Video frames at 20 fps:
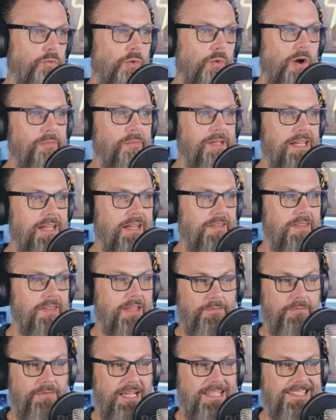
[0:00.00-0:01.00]
and well-being
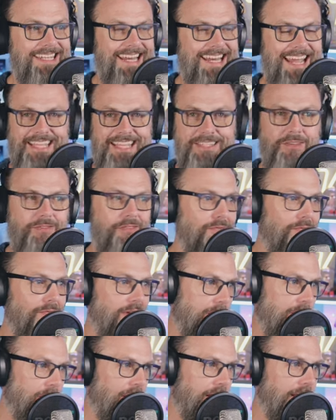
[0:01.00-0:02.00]
and the effects it has on the
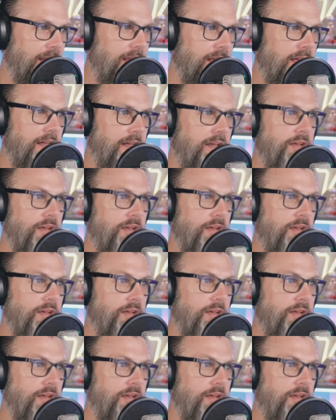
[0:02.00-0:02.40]
family.